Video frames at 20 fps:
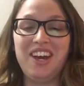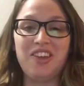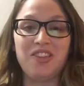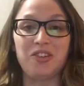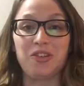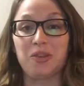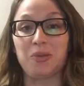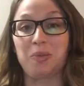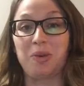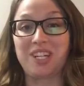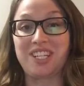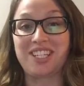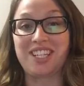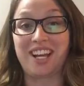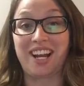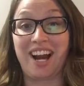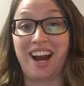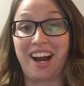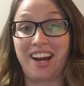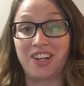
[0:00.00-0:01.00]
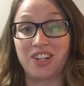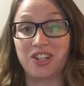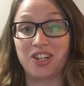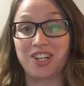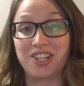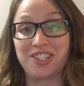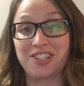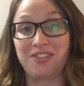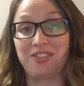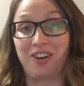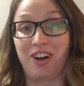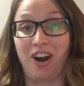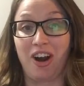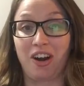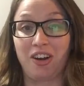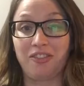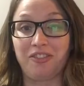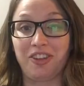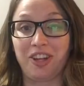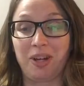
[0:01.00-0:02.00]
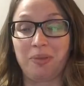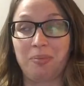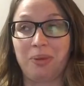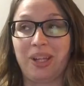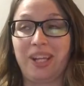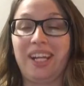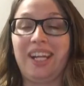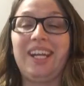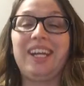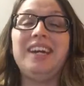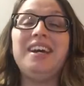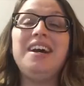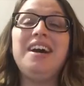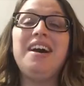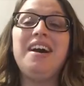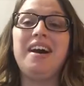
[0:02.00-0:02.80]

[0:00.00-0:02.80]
they're the ones that I trust for our family.